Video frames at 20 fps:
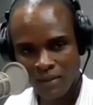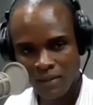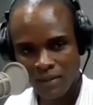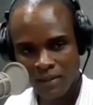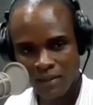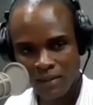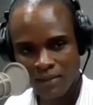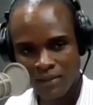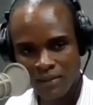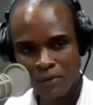
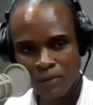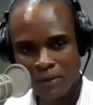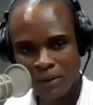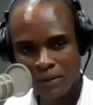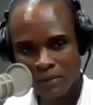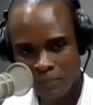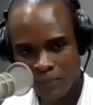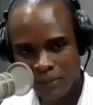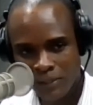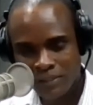
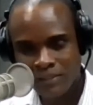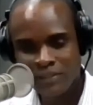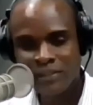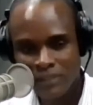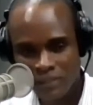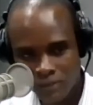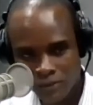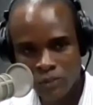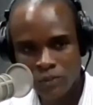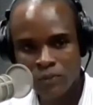We're listening.
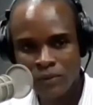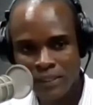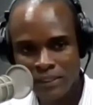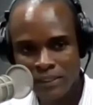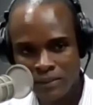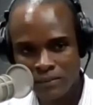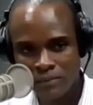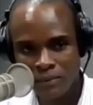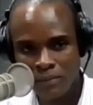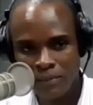Just go ahead.
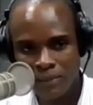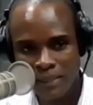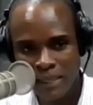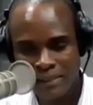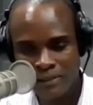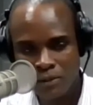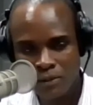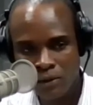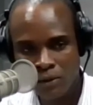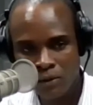
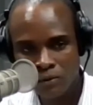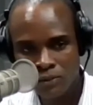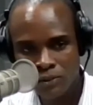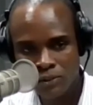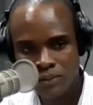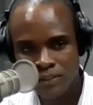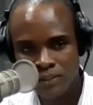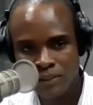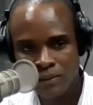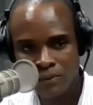Your audio is
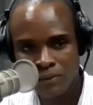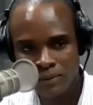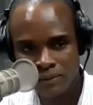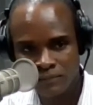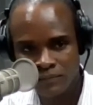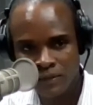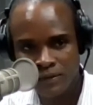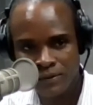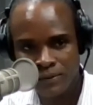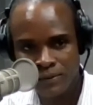still
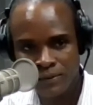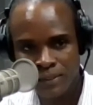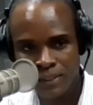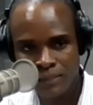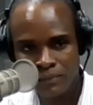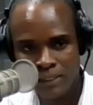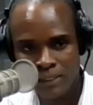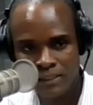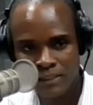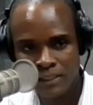very okay. We
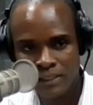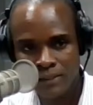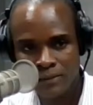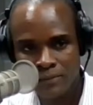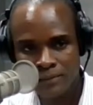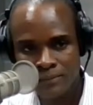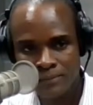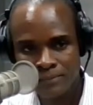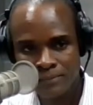can hear you.